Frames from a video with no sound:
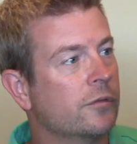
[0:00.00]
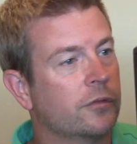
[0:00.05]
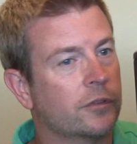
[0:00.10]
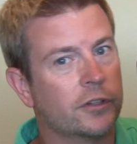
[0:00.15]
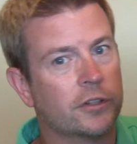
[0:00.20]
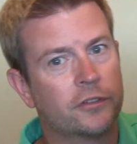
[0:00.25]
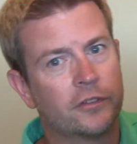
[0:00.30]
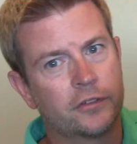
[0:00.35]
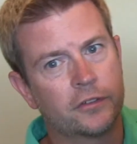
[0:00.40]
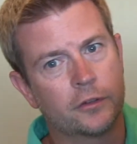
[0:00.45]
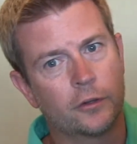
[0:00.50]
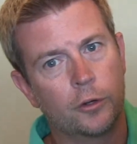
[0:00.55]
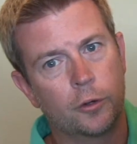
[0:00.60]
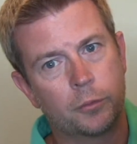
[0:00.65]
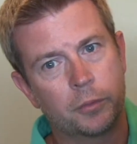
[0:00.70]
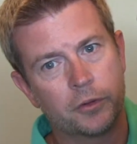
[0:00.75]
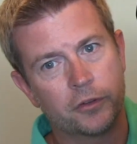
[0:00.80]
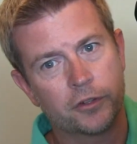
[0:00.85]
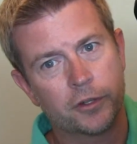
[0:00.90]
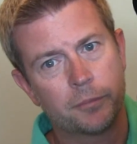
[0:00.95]
This
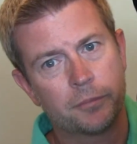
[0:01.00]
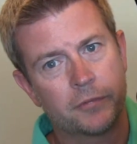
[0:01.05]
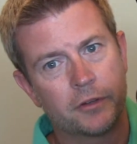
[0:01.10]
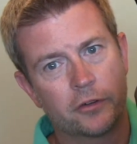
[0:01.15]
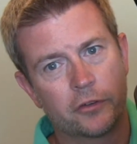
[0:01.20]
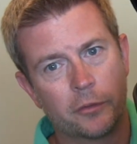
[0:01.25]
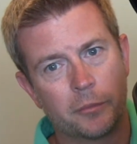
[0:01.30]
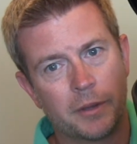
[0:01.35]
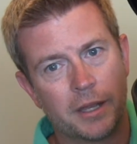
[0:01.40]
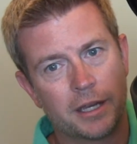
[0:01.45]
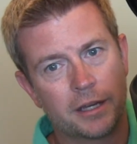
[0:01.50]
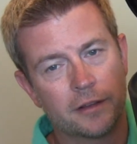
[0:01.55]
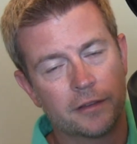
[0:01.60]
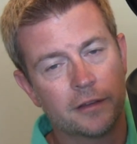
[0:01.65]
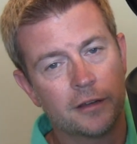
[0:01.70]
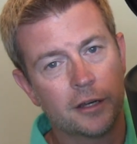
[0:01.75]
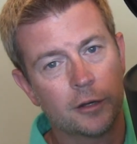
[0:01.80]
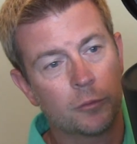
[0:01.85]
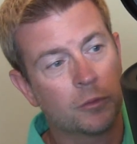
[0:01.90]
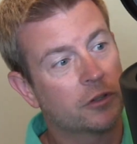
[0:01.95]
opens up, there's the bag in
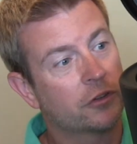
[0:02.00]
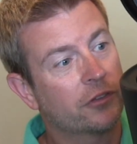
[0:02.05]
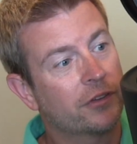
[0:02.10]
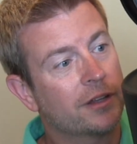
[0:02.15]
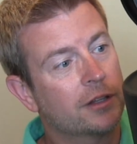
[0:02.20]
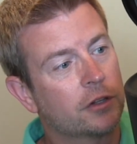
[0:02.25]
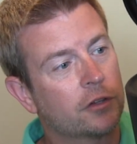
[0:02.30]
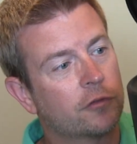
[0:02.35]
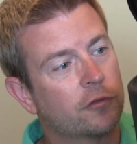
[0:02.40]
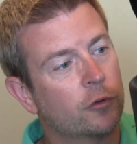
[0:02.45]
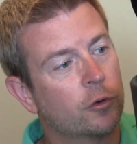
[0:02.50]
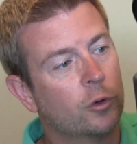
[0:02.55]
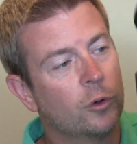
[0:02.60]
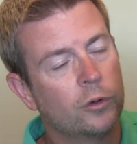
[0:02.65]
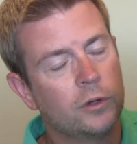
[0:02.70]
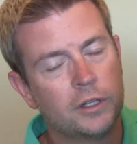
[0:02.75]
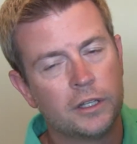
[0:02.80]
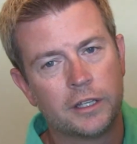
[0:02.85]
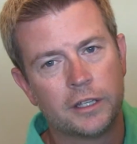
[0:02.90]
there, and once that's full,